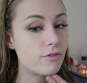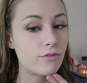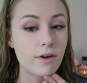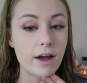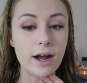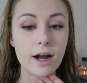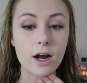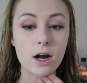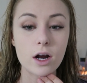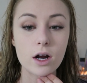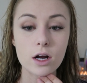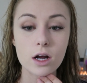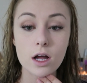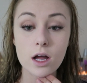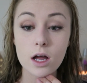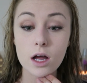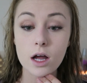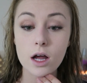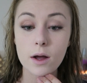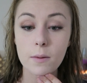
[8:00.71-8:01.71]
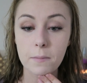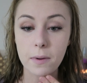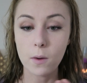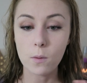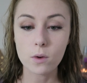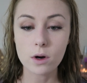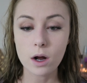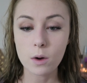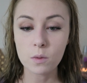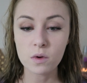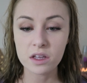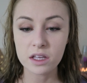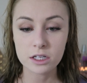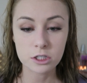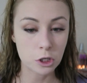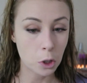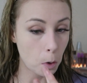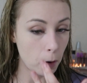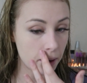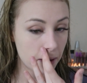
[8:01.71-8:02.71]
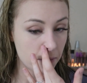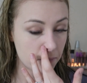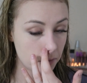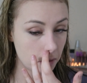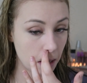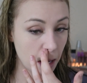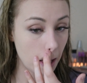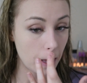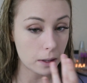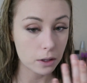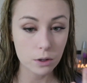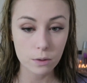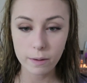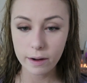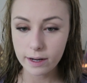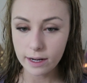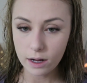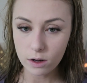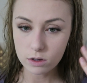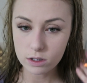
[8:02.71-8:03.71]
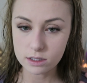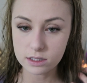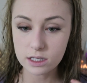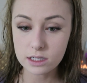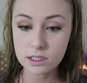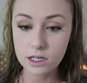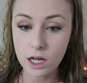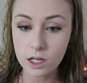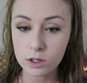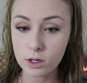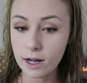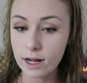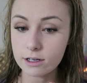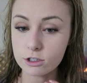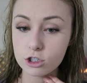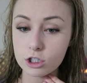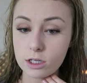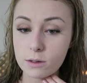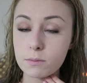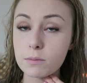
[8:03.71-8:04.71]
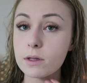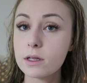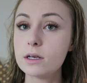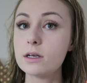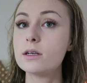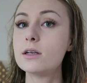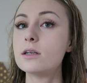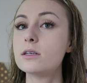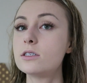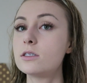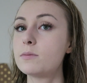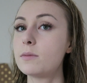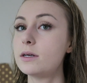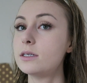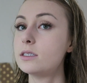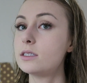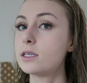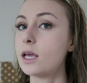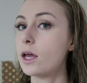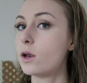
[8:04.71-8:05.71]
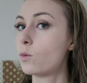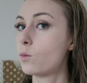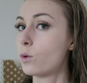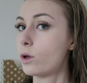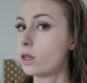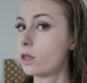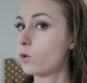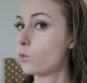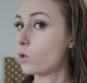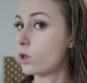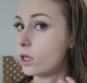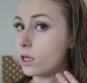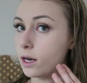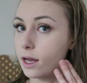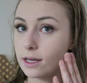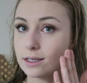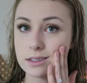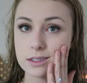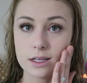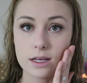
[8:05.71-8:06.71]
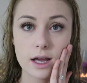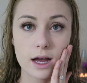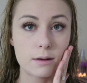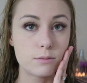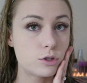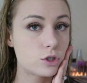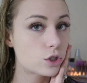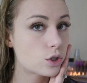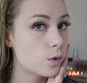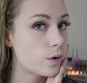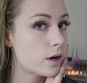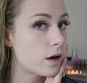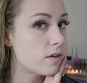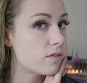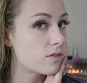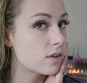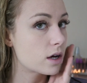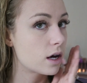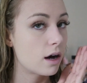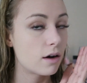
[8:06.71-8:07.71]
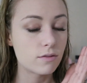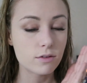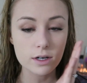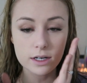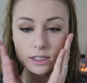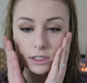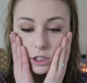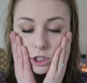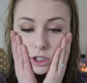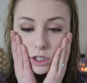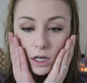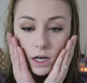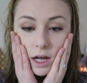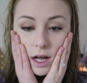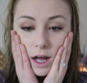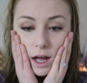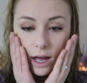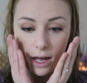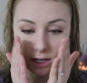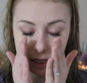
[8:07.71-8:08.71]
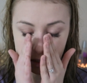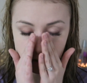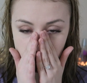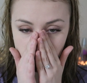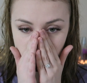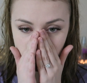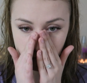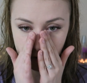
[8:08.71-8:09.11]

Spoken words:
fair, but we're not really going off the color right now because this color actually blended into my skin really nicely. I'm just going off the coverage. It doesn't